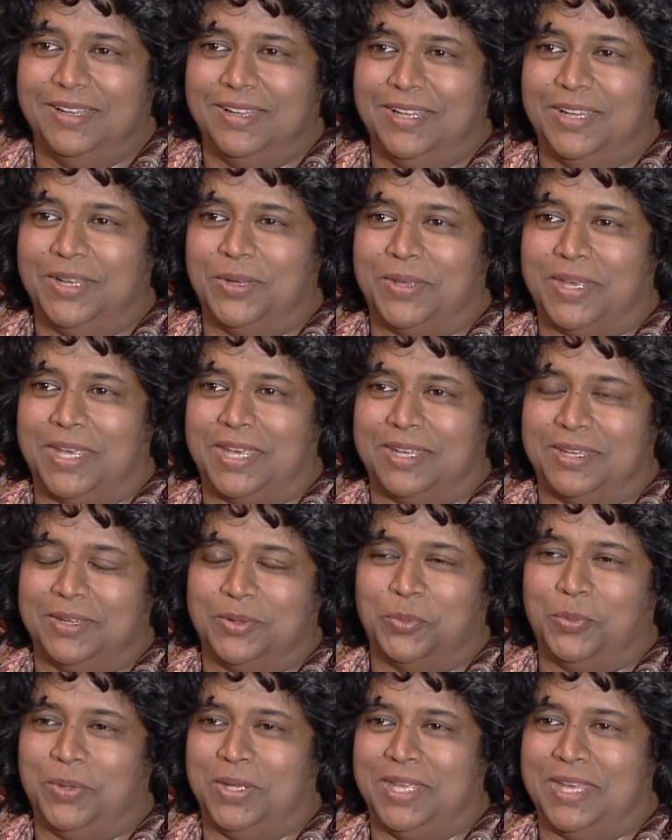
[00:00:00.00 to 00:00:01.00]
Okay,
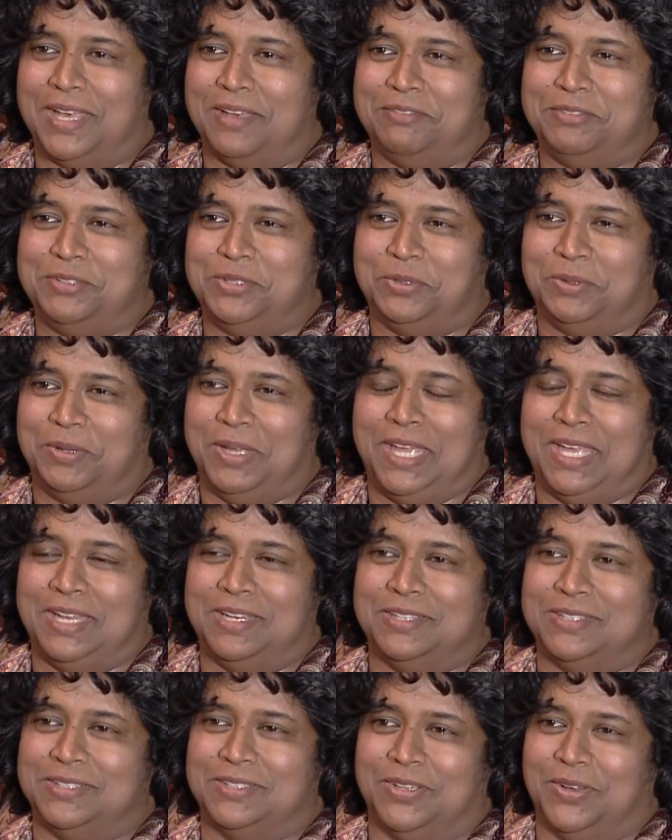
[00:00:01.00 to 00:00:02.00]
we have to
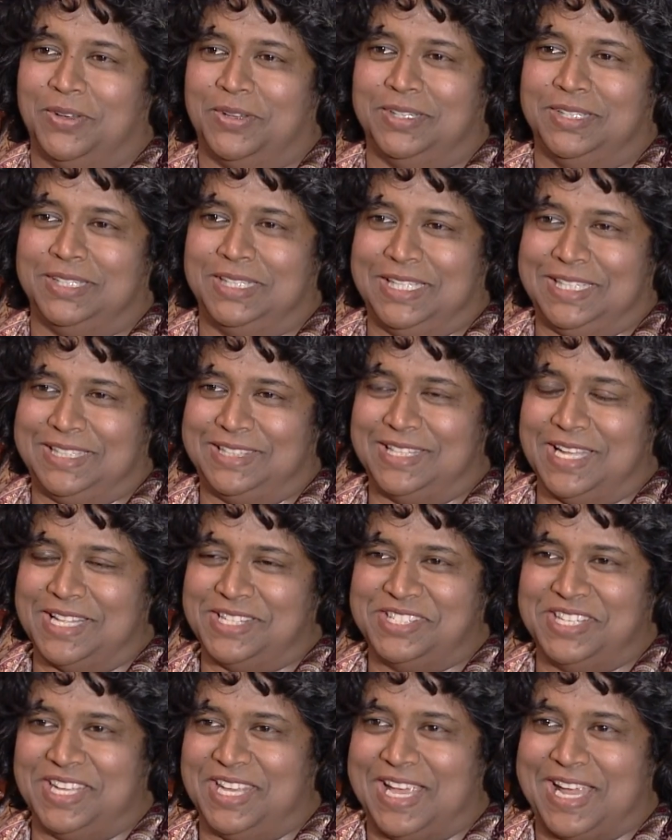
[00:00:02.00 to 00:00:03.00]
end on it.
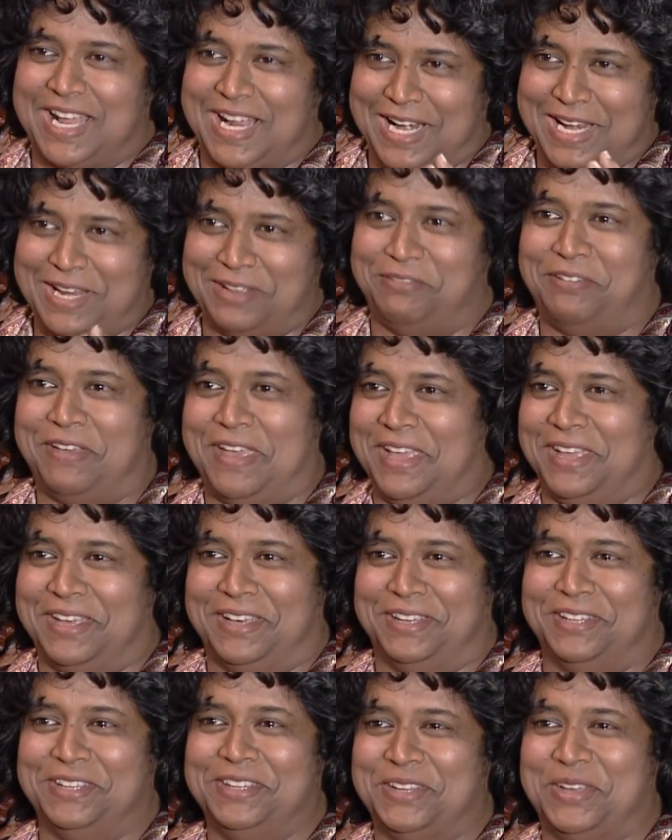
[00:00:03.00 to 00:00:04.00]
That's a
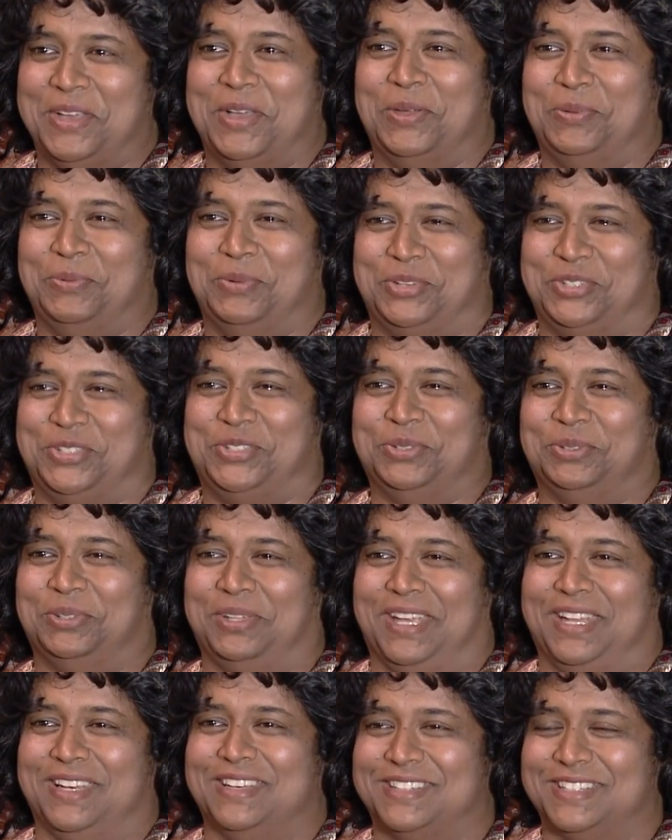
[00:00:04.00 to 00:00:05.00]
cliffhanger on which to
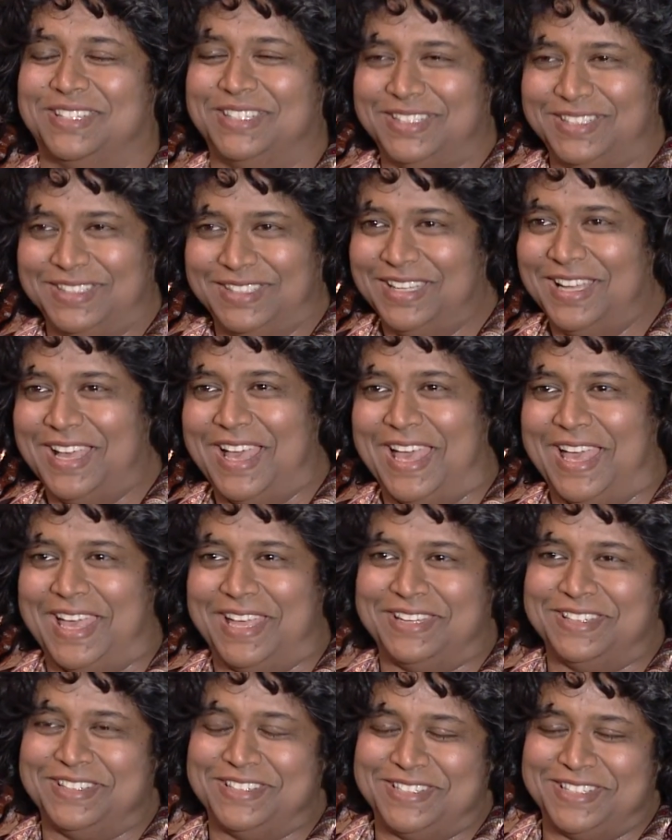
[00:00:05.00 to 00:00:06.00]
end.
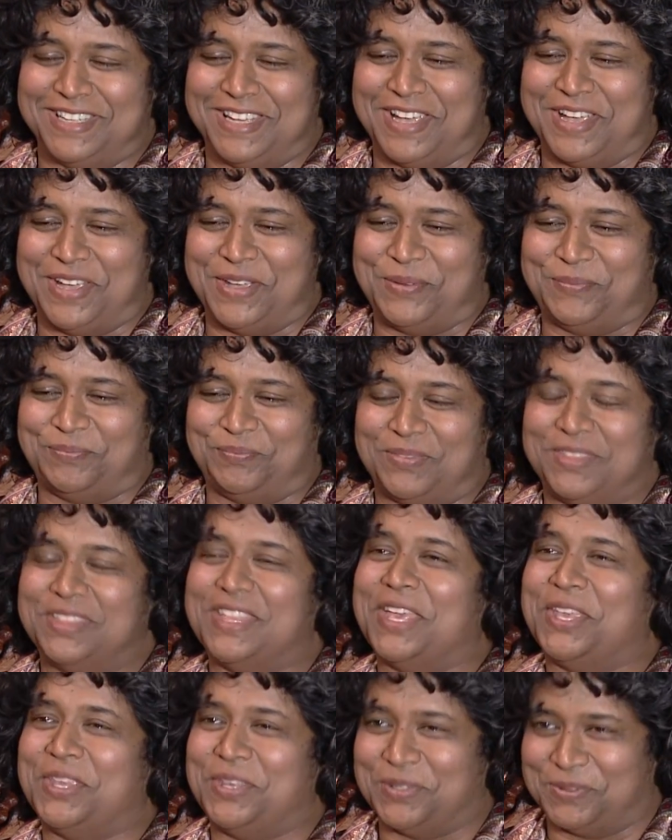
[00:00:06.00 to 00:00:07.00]
And
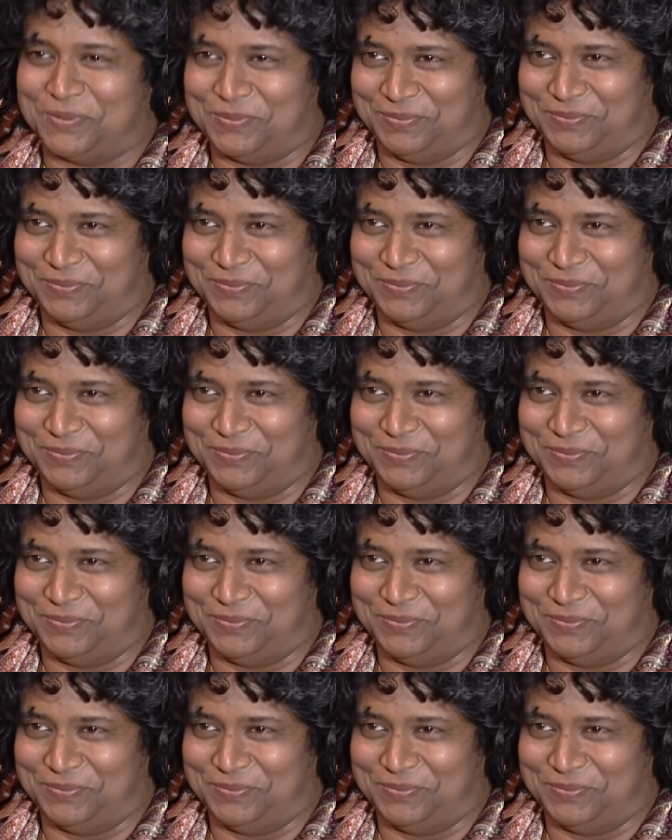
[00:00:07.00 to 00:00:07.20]
thank you.